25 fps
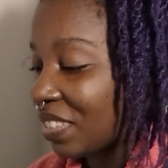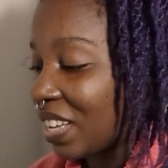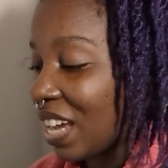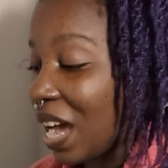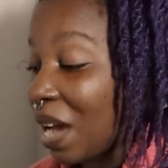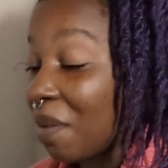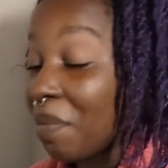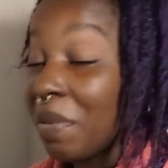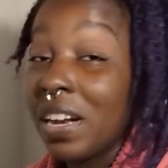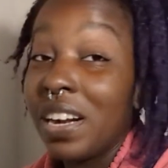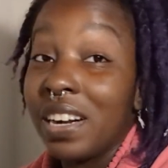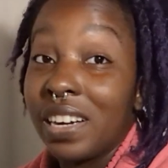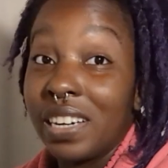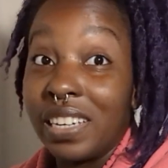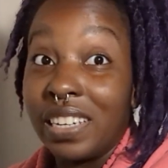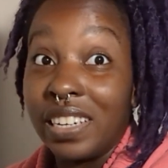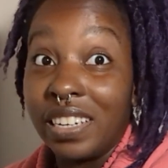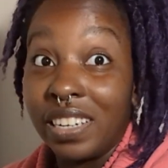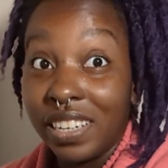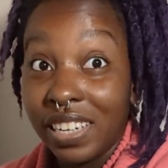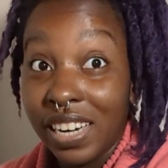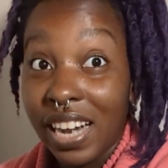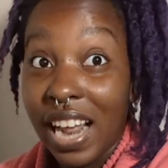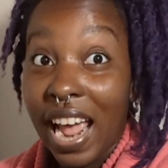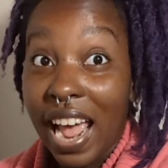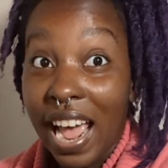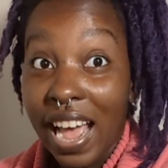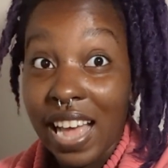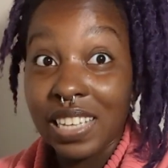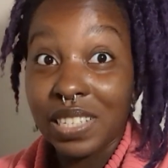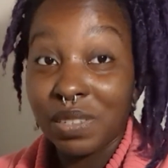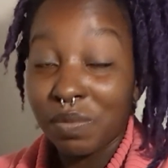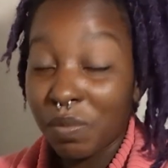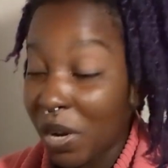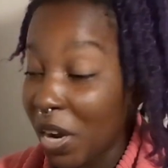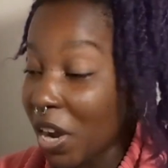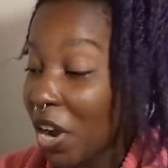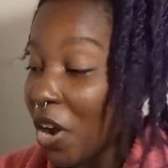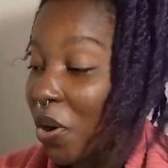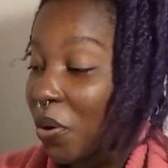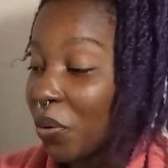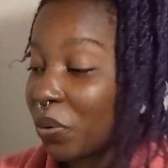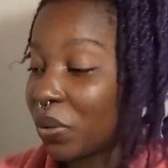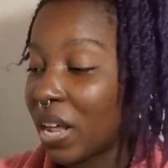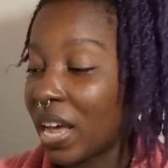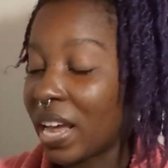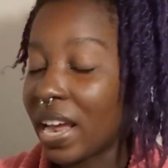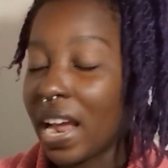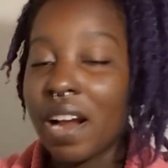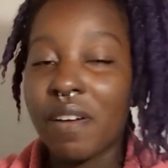I'm in a good ass mood.
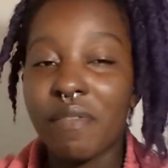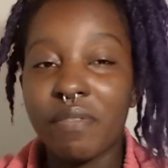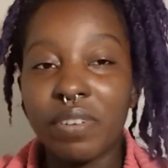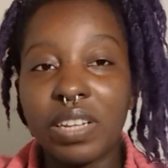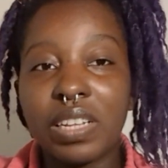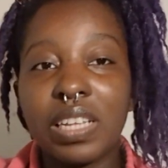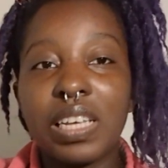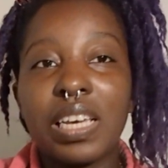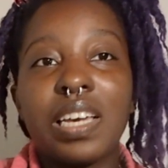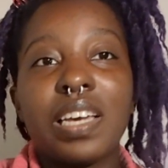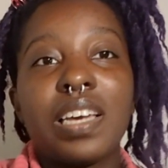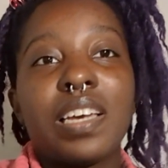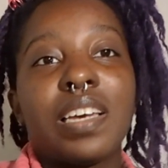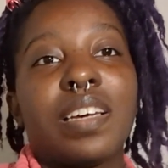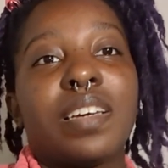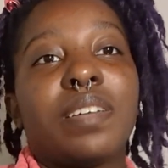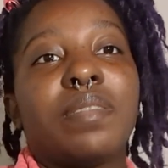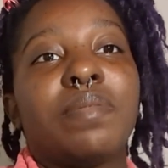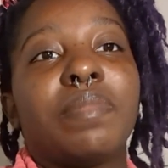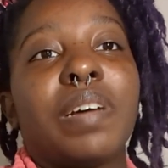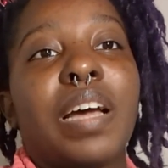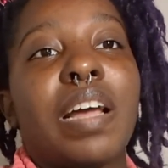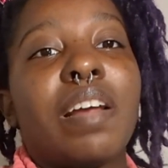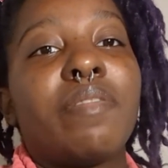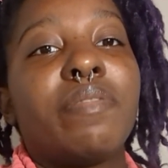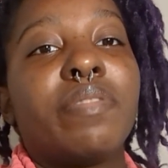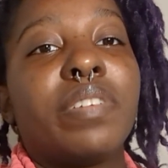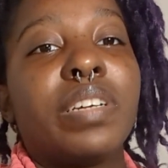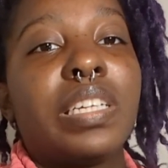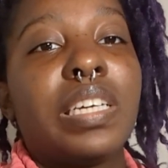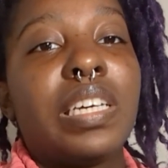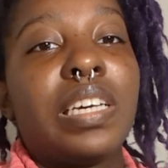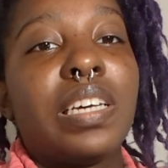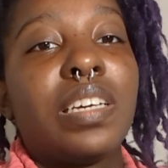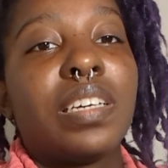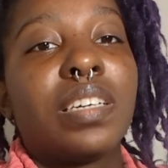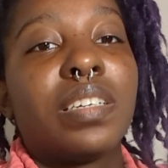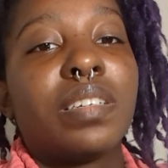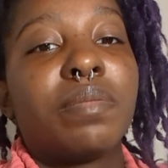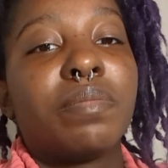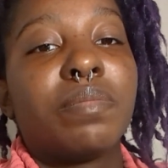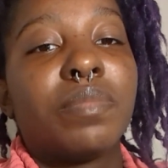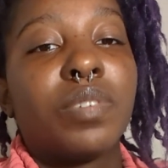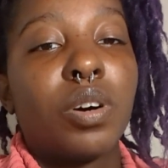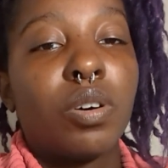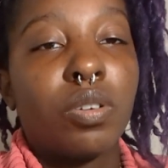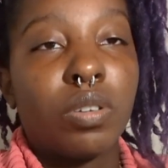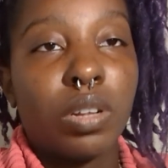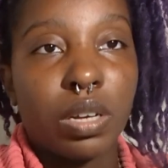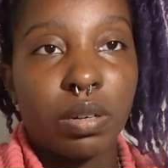Like, I really am.
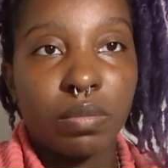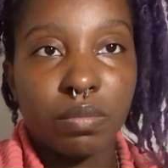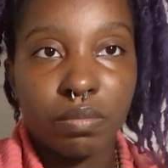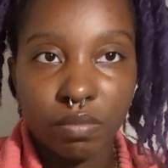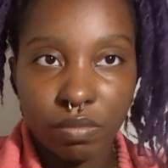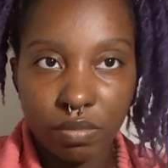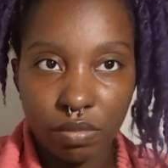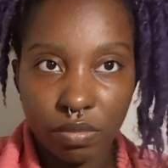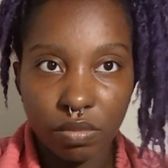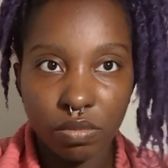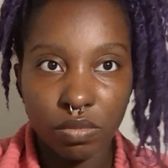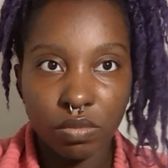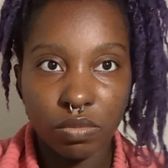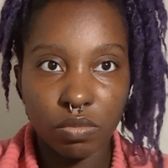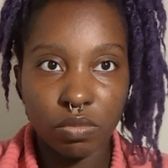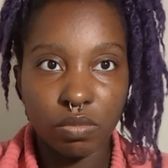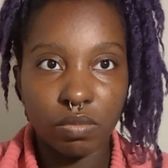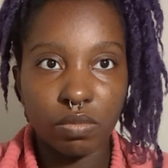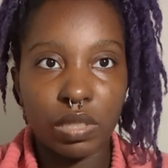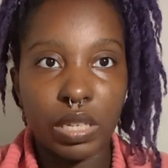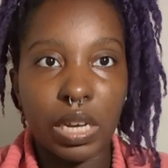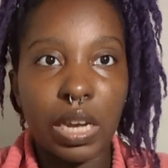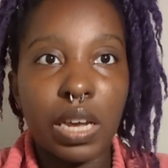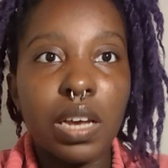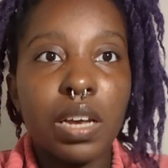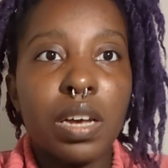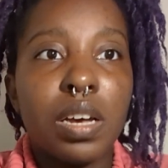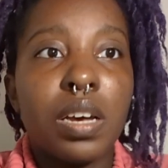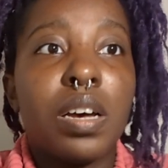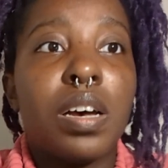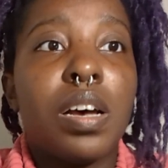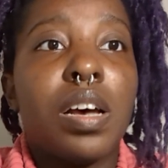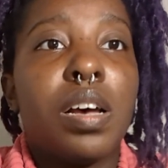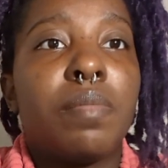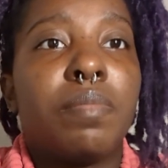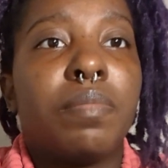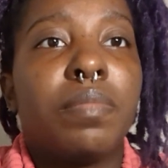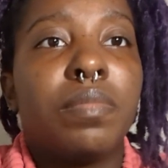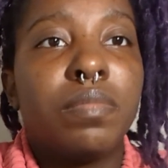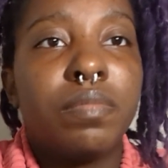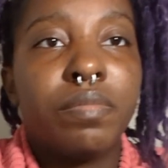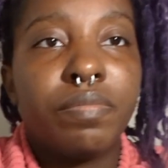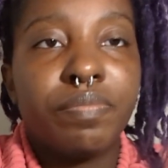Hold up. Damn.